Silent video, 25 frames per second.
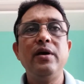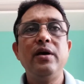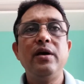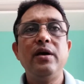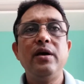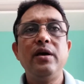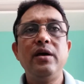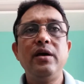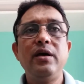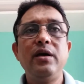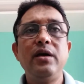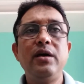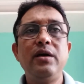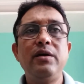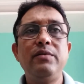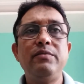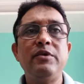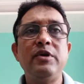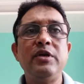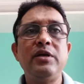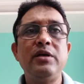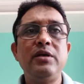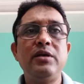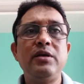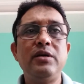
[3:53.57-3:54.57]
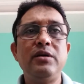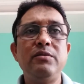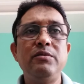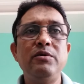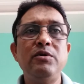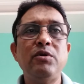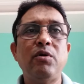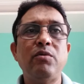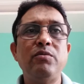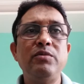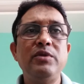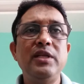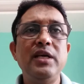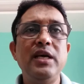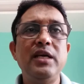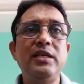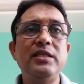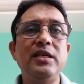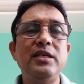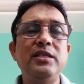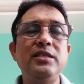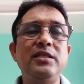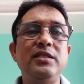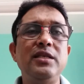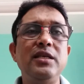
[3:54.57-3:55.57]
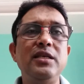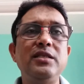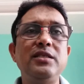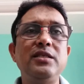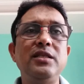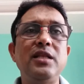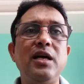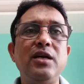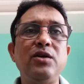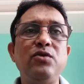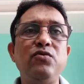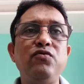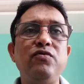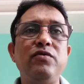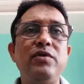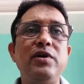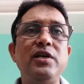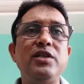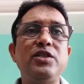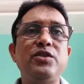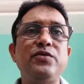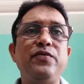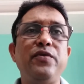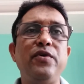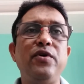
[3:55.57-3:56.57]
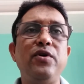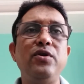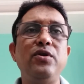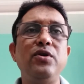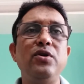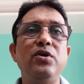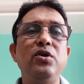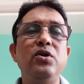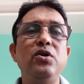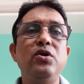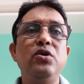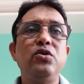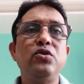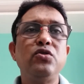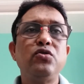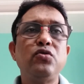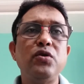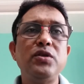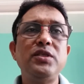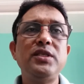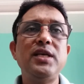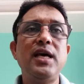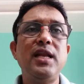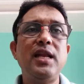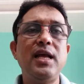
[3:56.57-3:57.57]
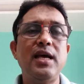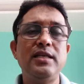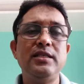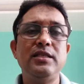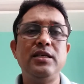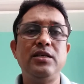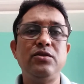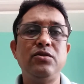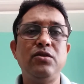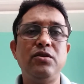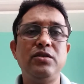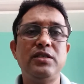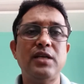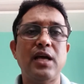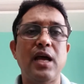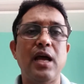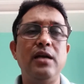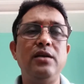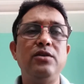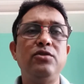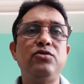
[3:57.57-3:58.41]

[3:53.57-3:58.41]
the agencies that works for socializing the child.